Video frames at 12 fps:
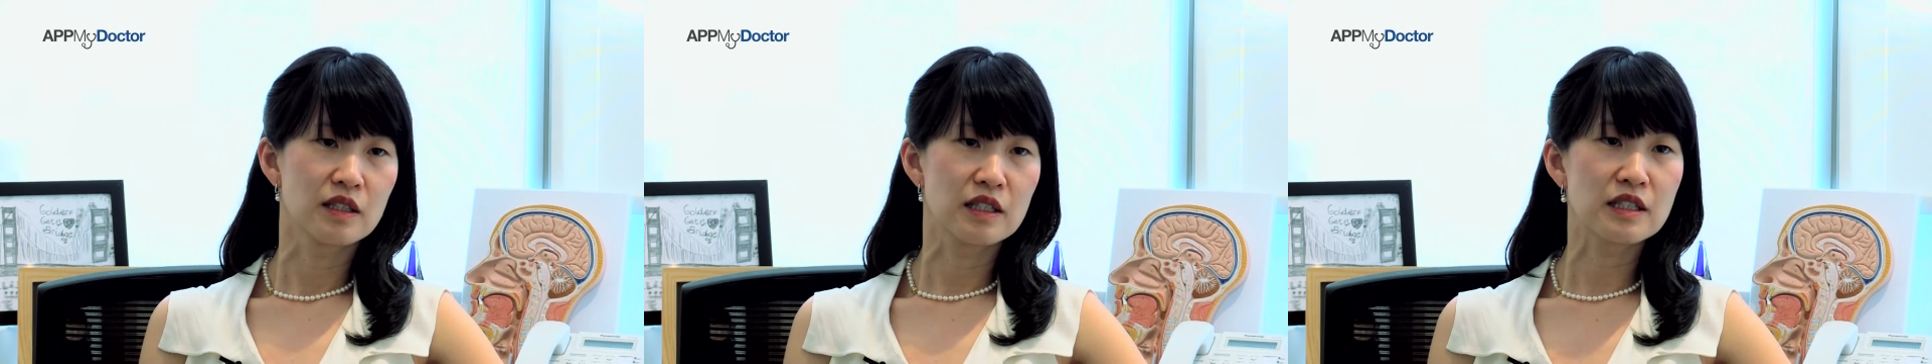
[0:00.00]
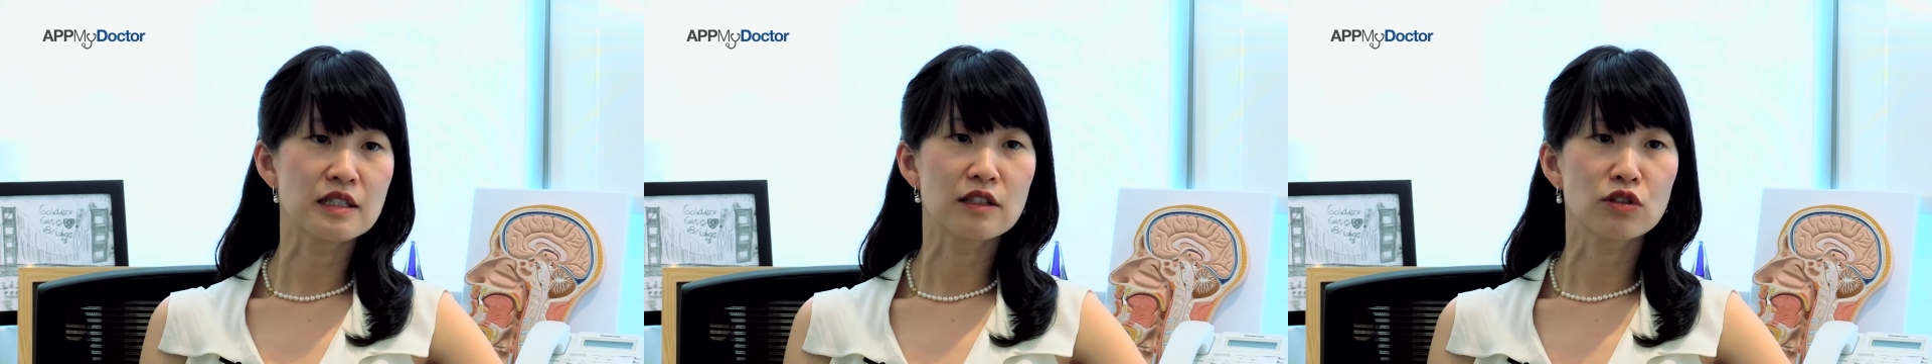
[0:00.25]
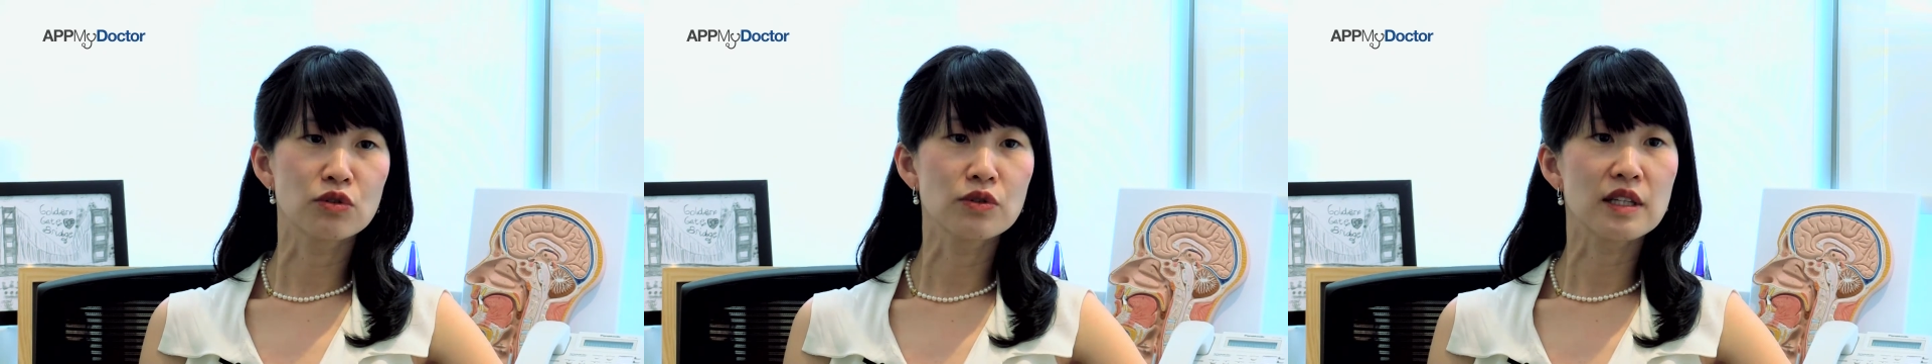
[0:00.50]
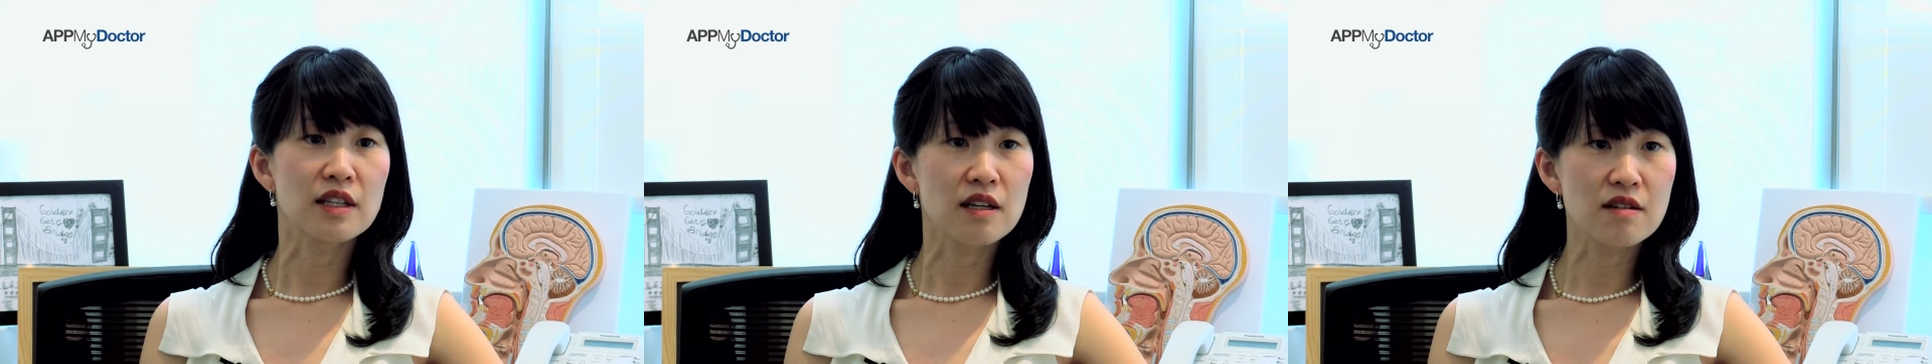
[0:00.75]
These
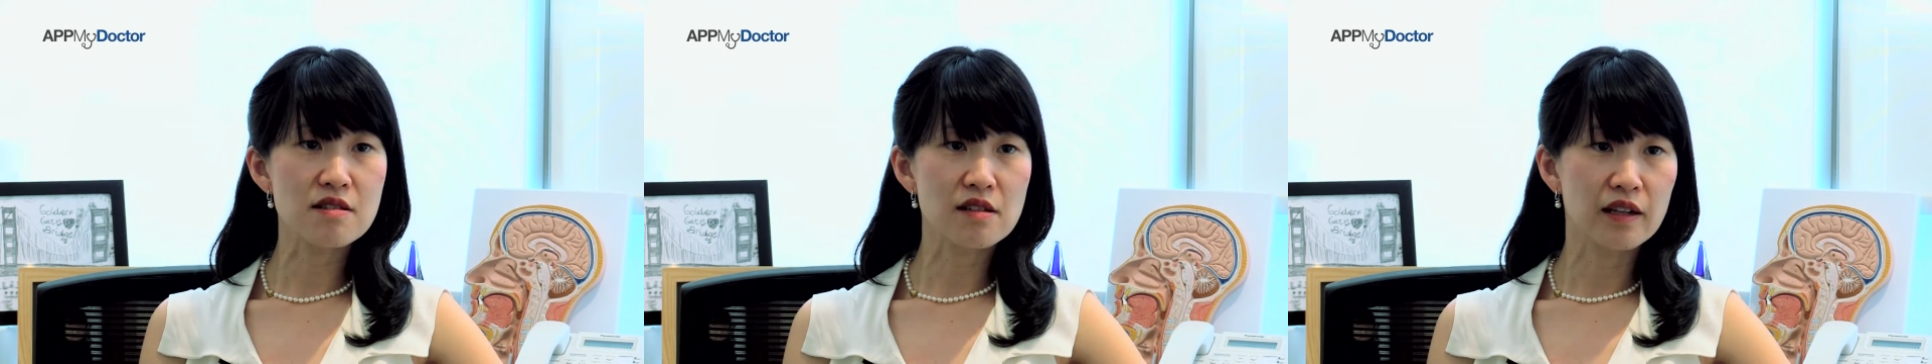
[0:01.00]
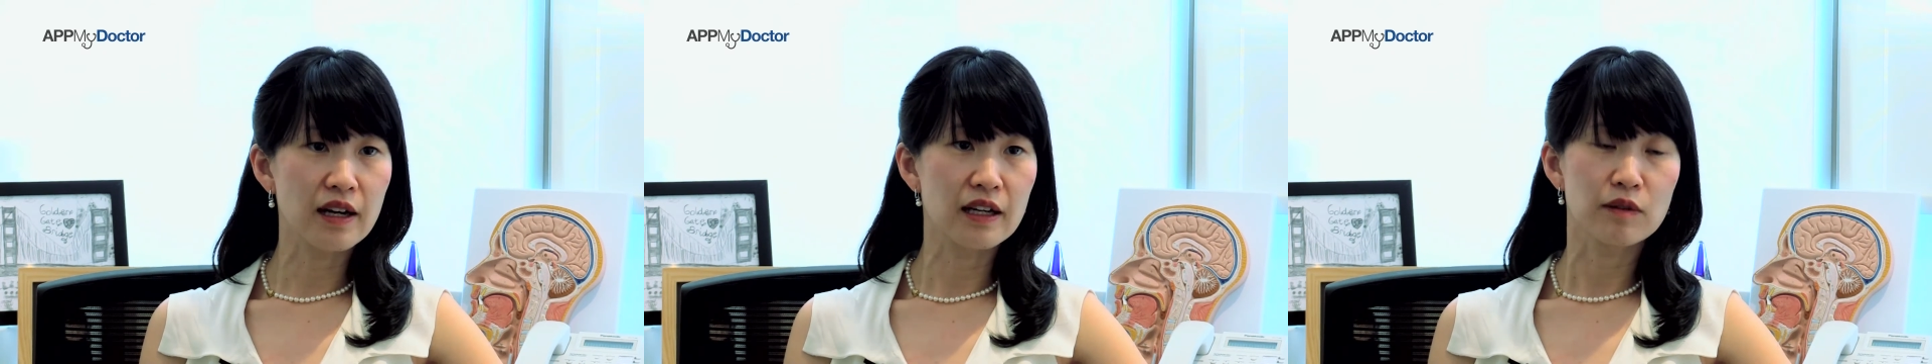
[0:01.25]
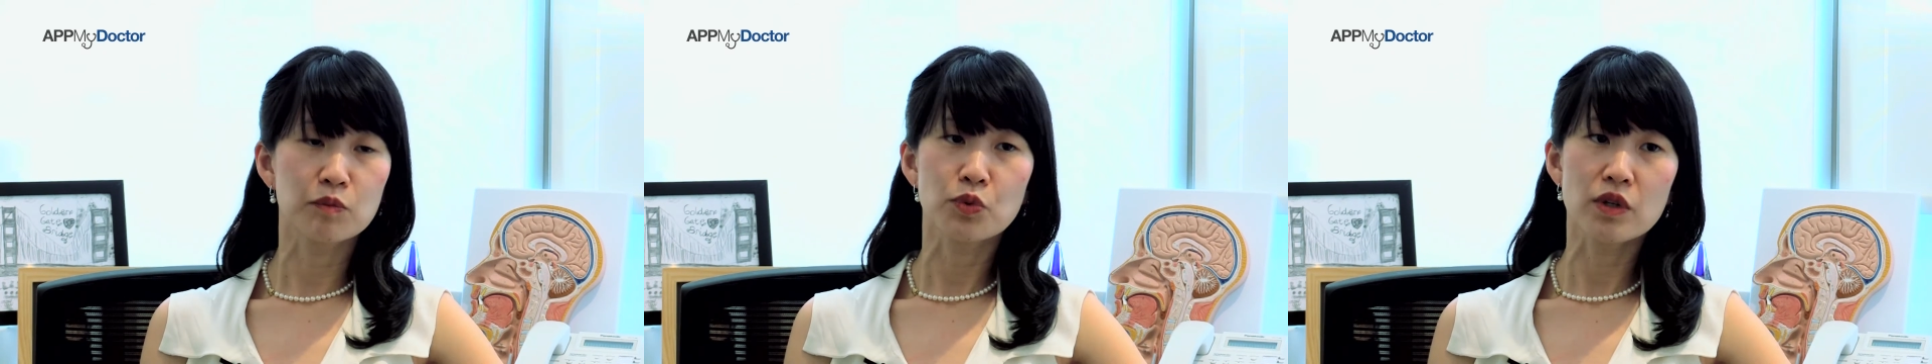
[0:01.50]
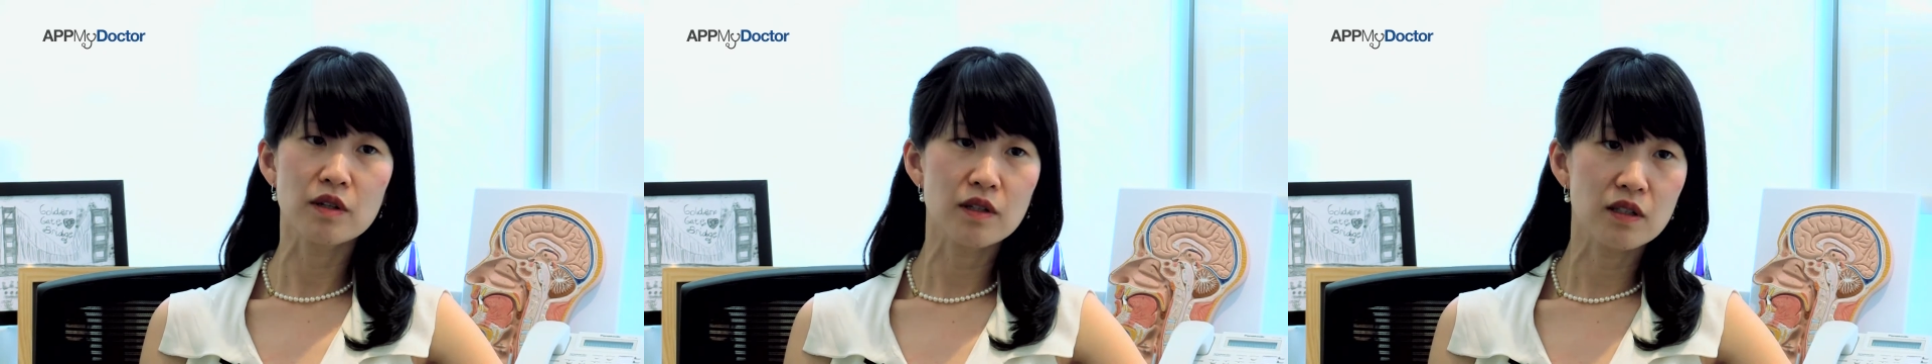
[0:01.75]
include things like
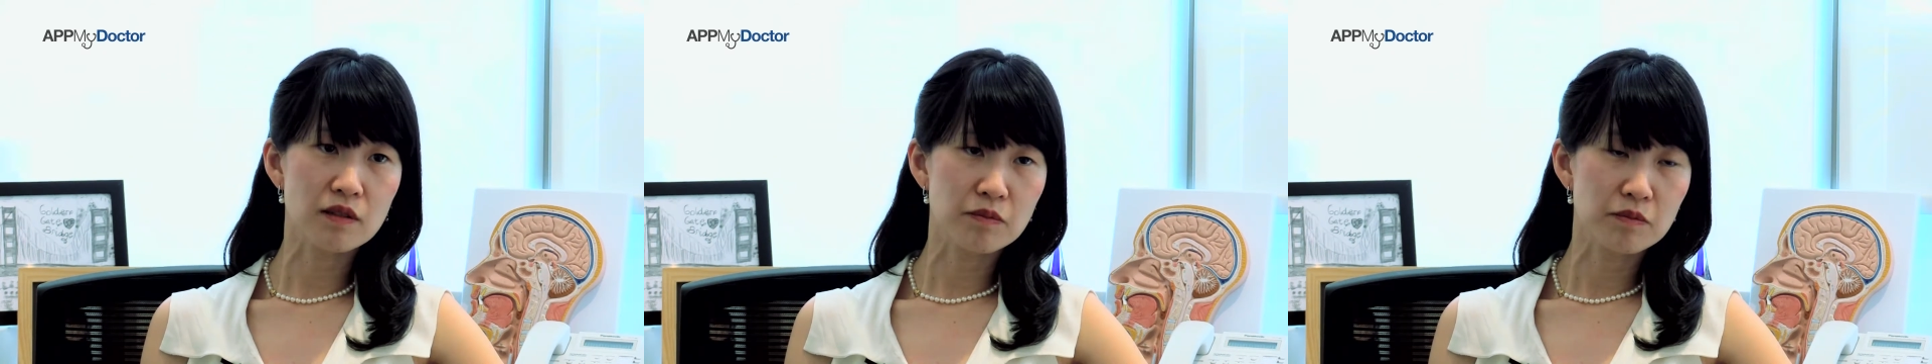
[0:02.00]
poor